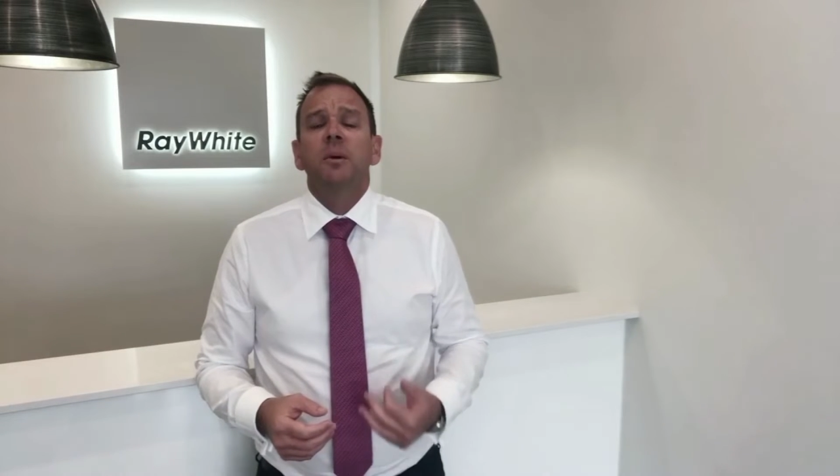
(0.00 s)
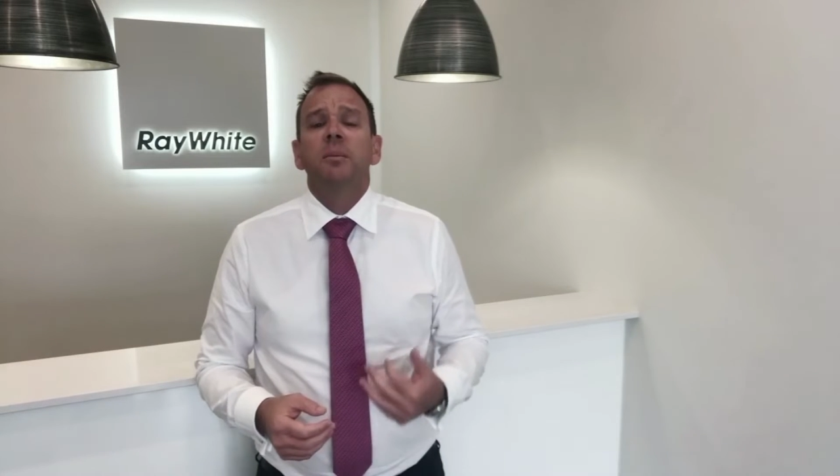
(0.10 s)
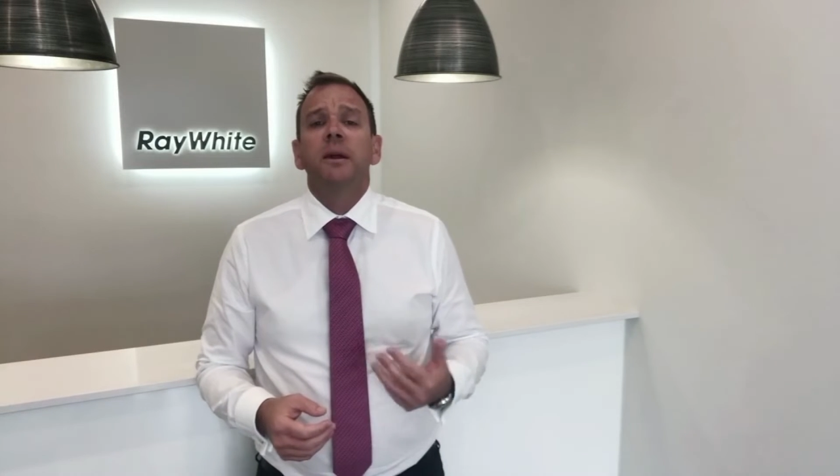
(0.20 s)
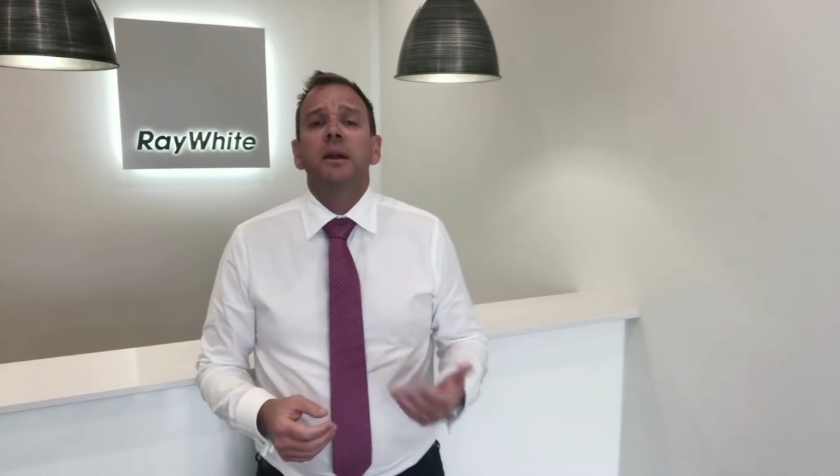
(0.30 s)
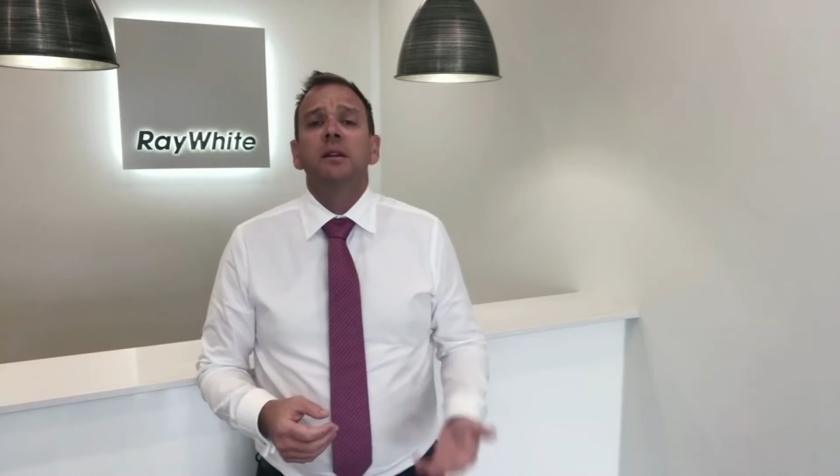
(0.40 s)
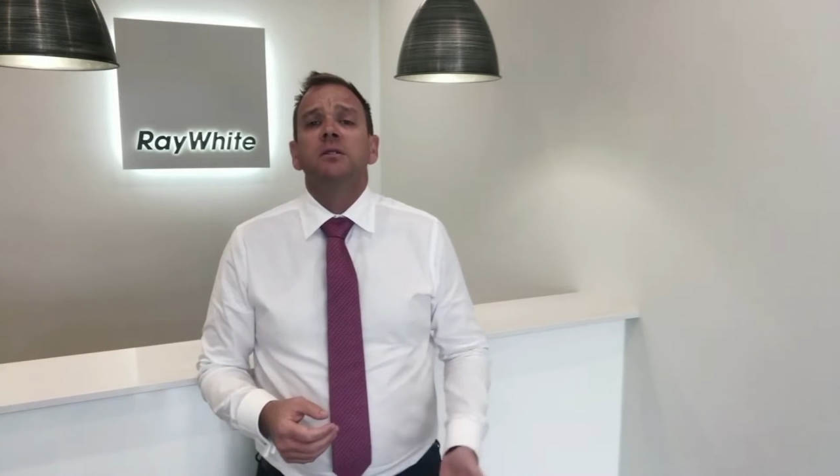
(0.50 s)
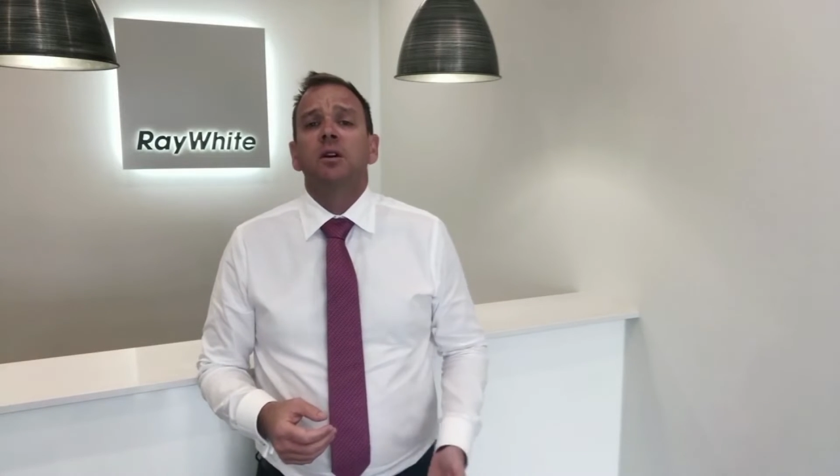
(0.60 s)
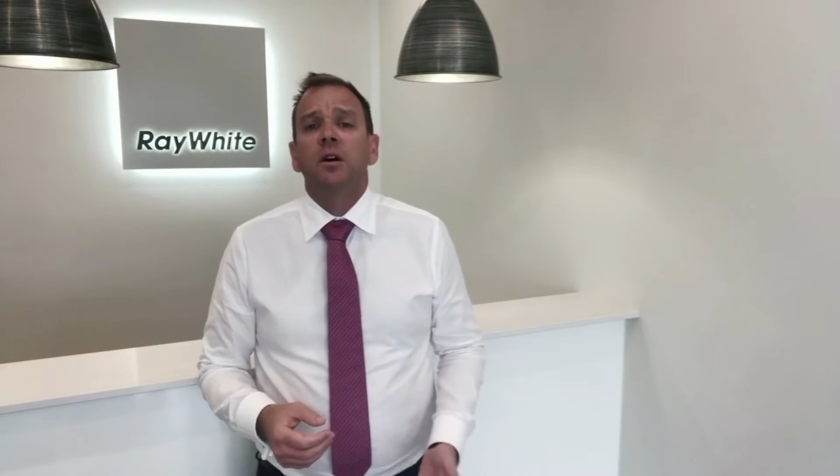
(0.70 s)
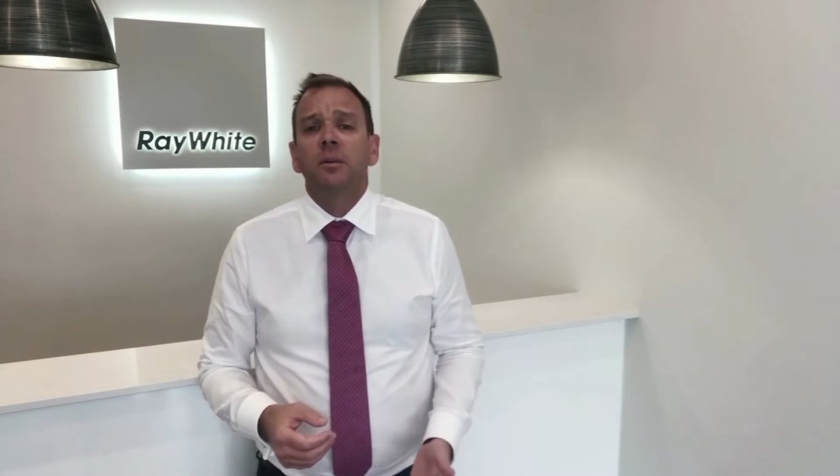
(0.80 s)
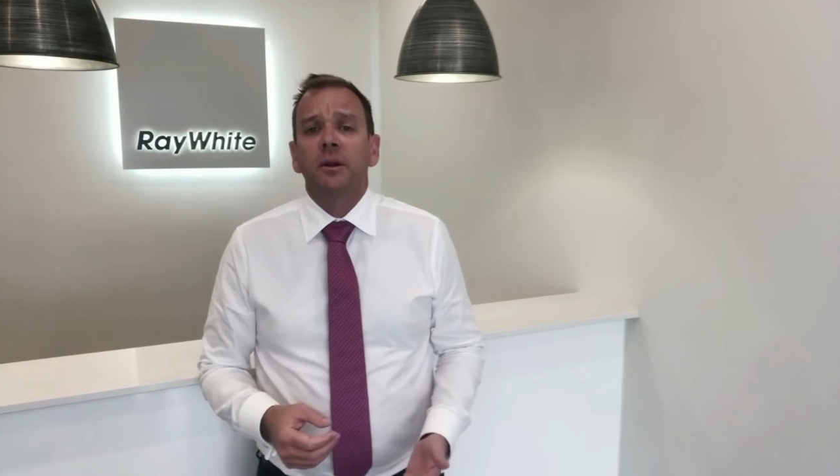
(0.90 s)
but picking the
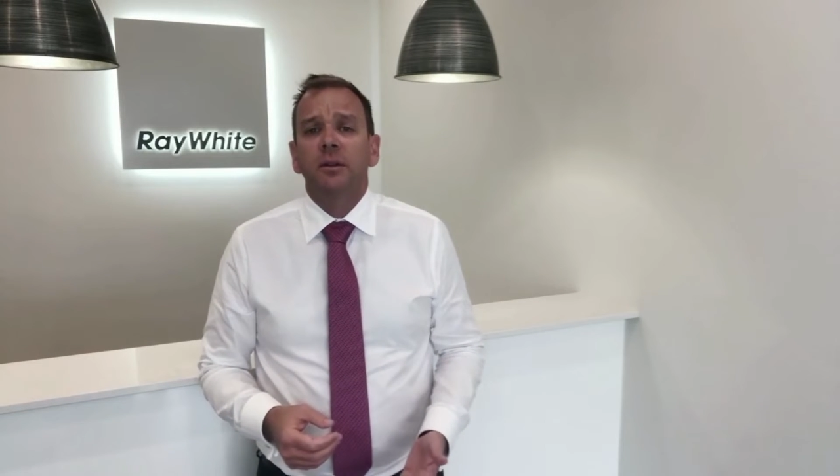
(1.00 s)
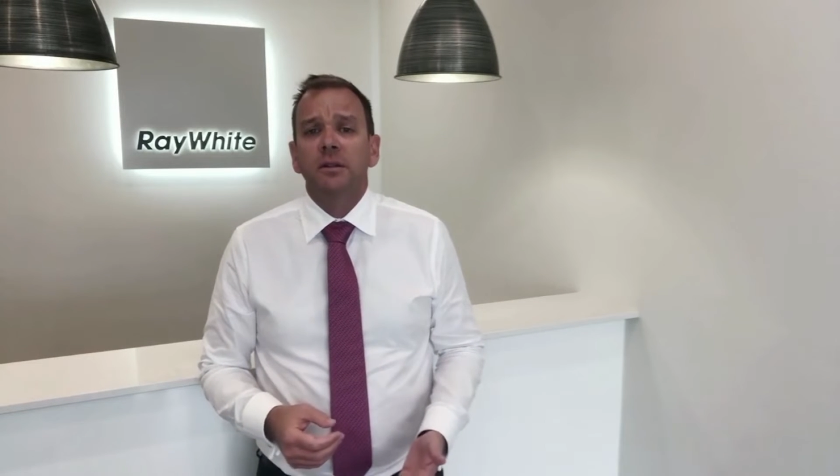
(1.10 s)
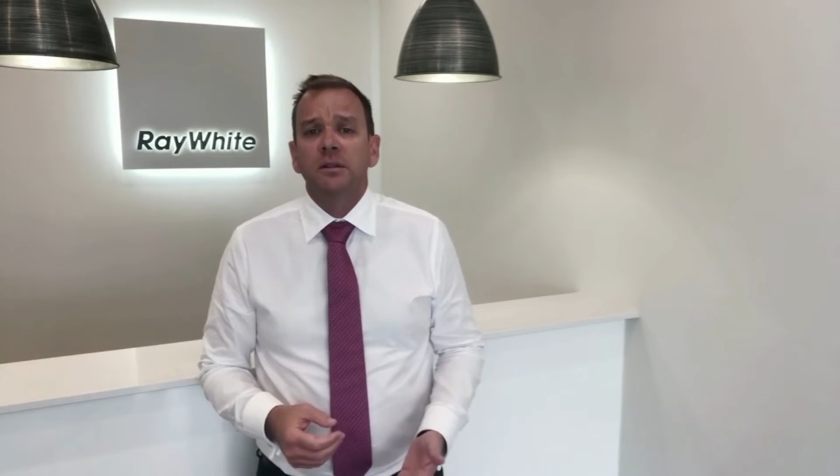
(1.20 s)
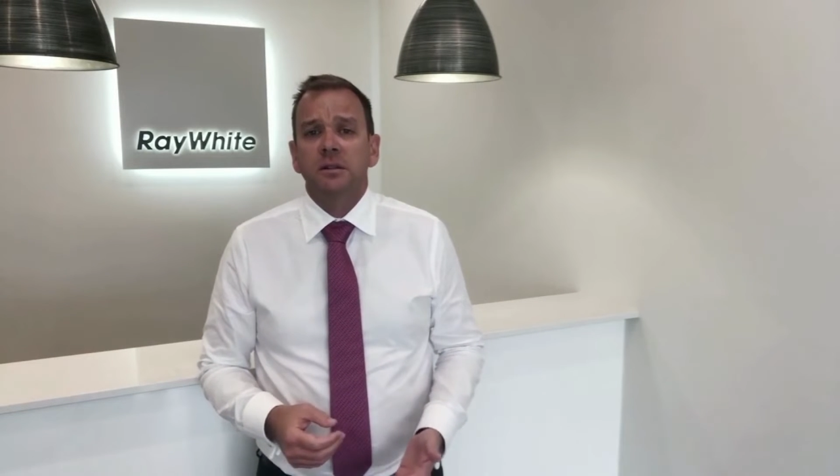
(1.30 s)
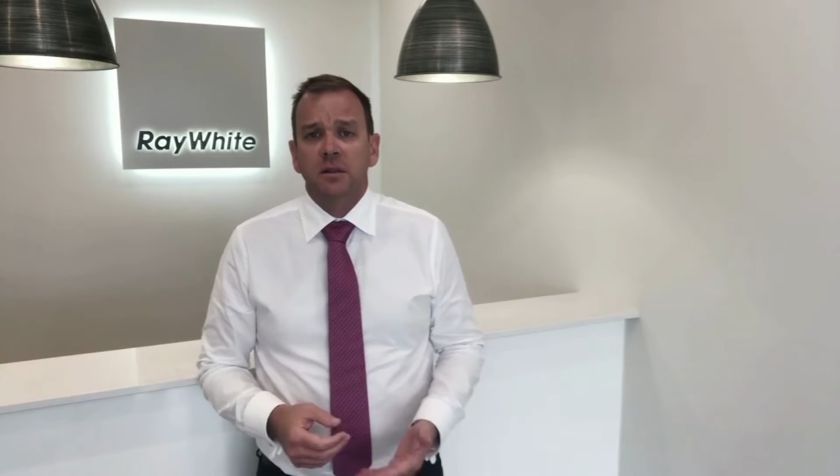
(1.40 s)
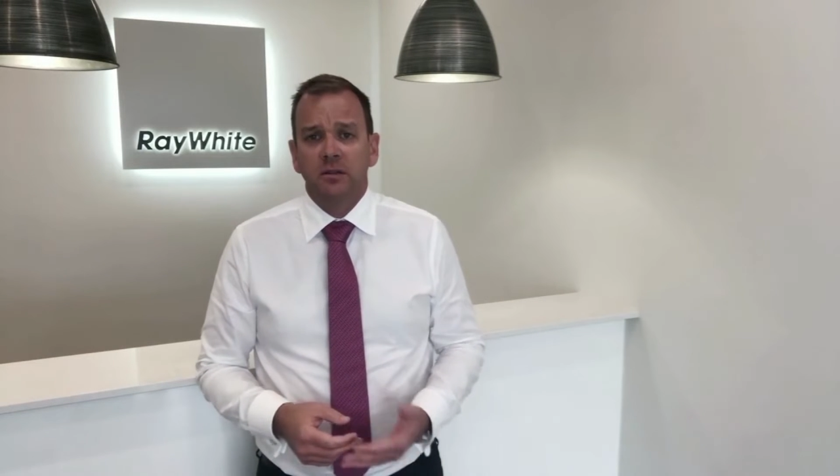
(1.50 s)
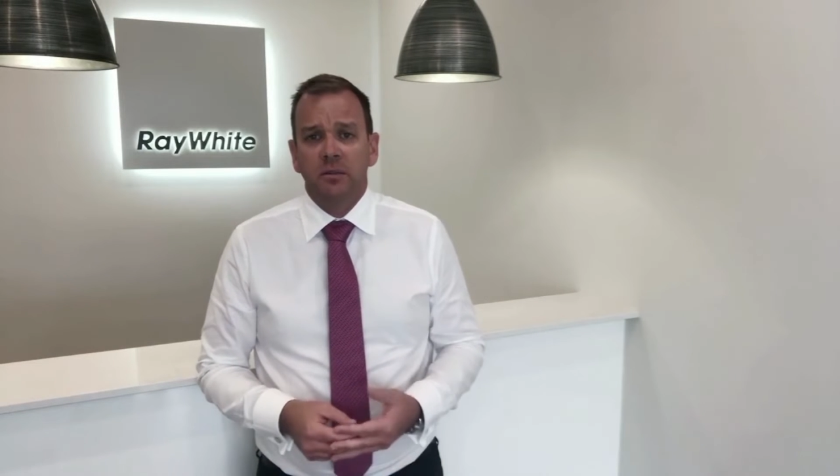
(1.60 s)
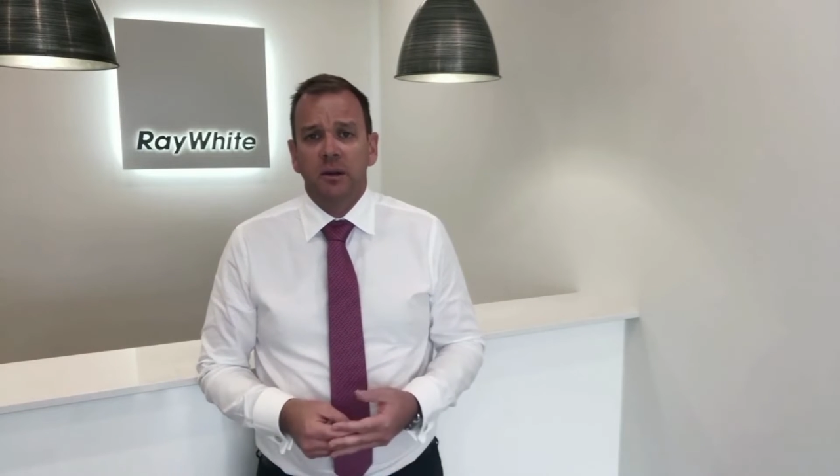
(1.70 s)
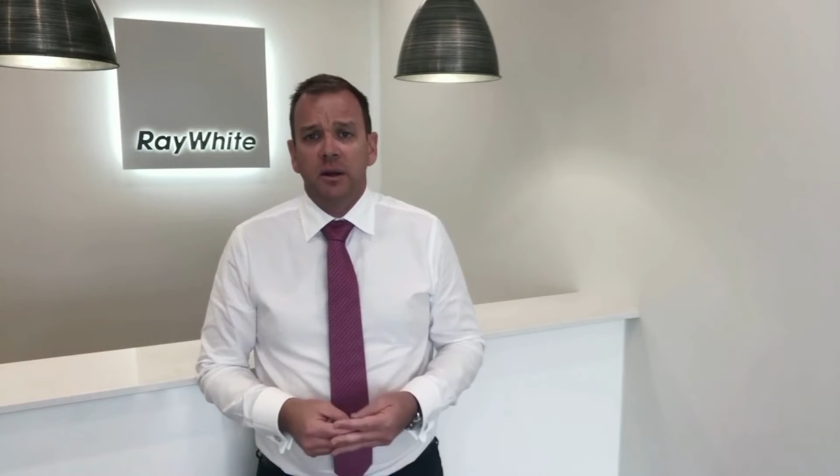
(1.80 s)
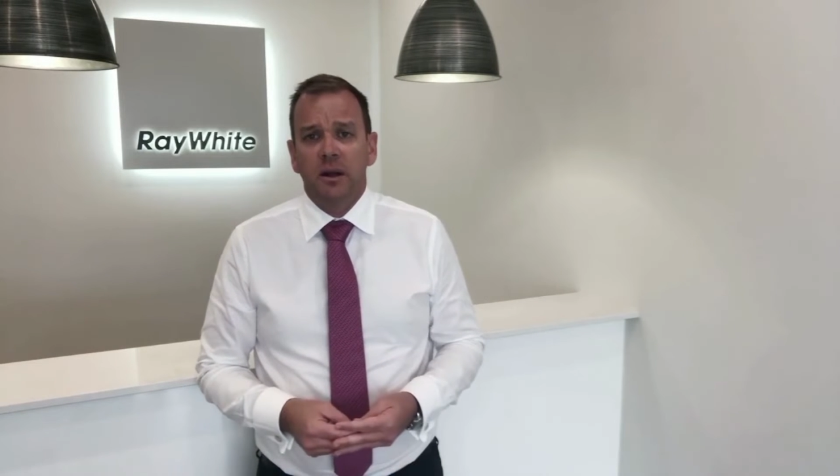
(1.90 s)
timing on this has
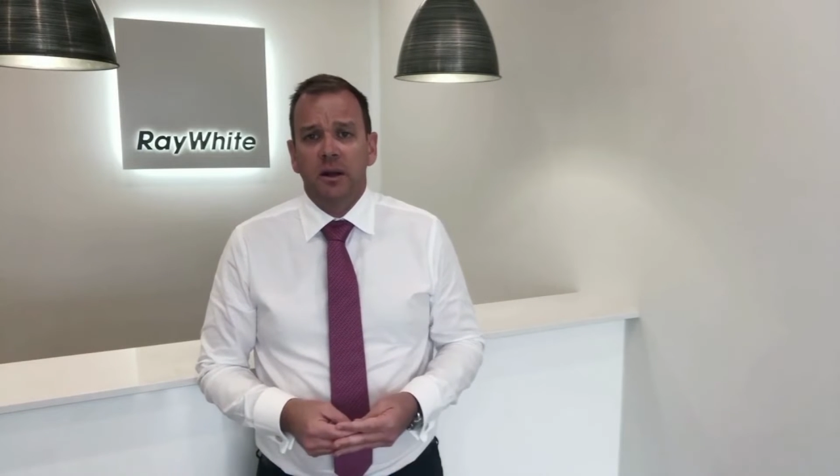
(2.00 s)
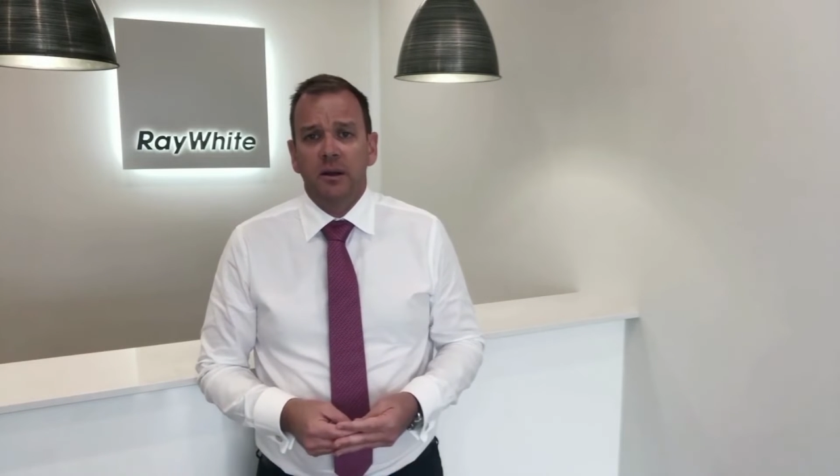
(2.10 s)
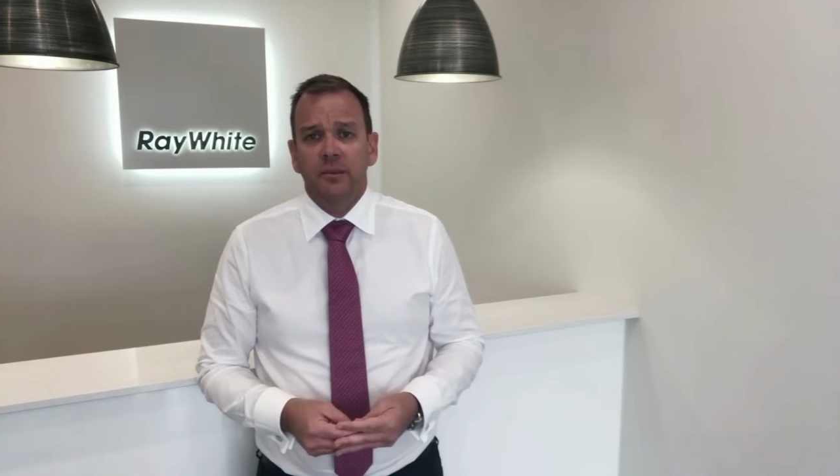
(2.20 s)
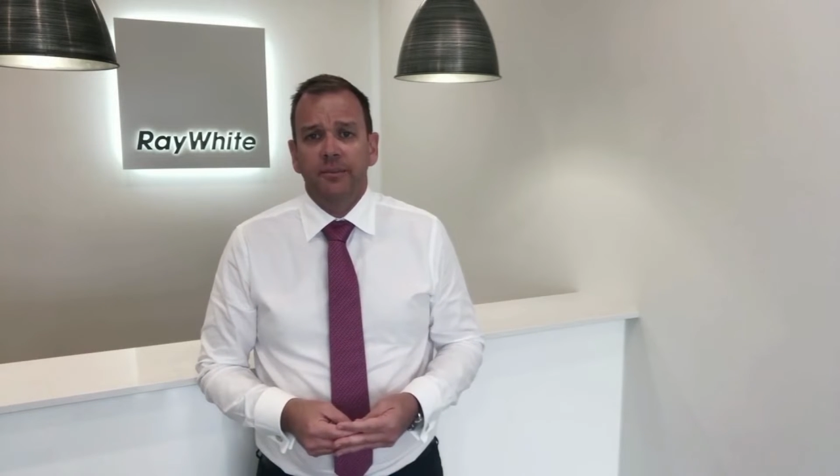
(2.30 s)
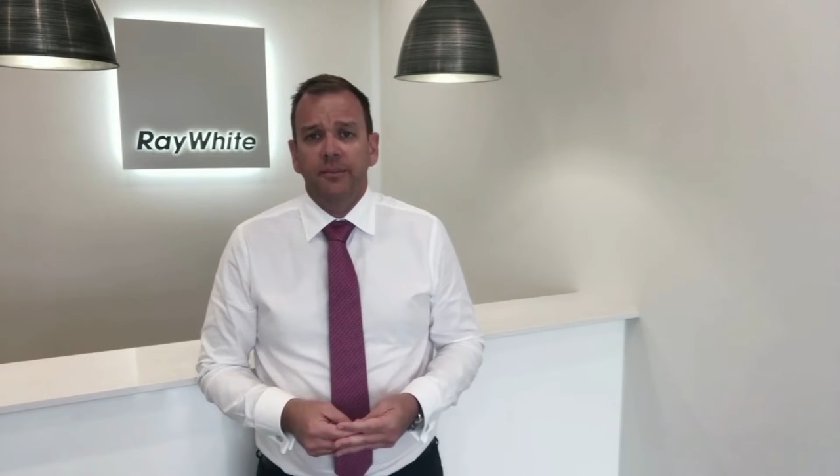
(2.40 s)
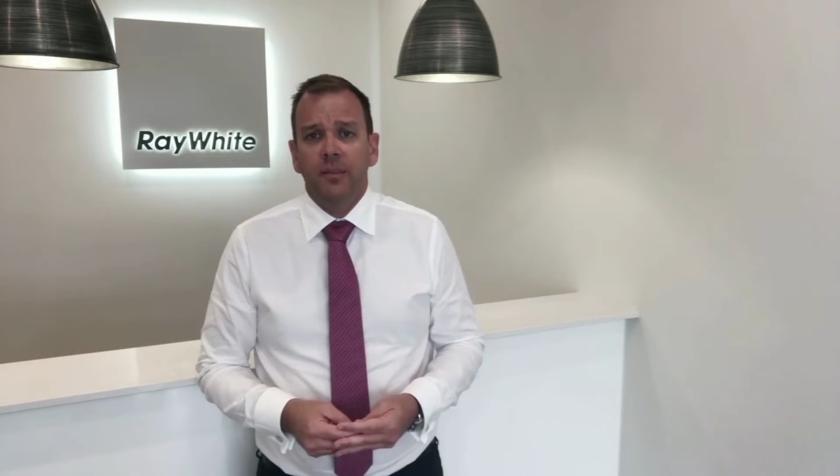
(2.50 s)
never been harder.